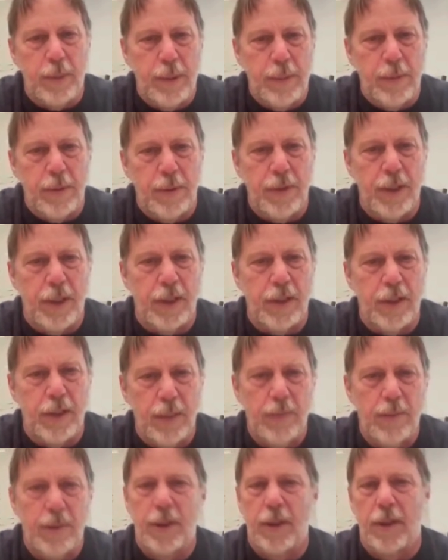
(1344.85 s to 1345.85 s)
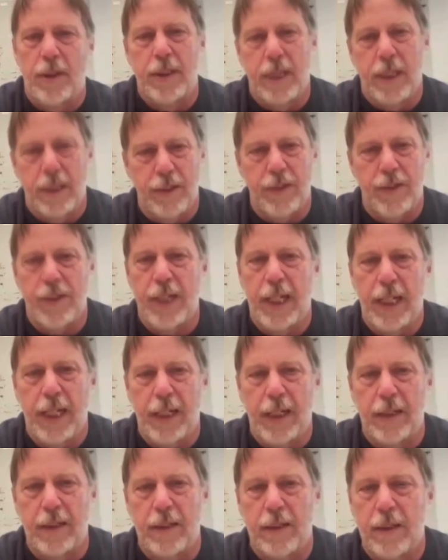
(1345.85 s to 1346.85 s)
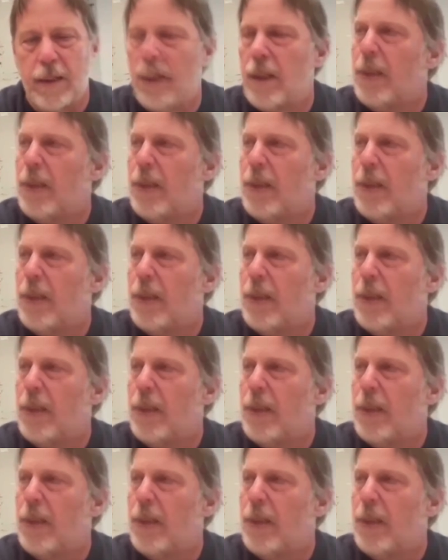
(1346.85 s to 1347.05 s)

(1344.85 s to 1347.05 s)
people said, Jim, you don't understand.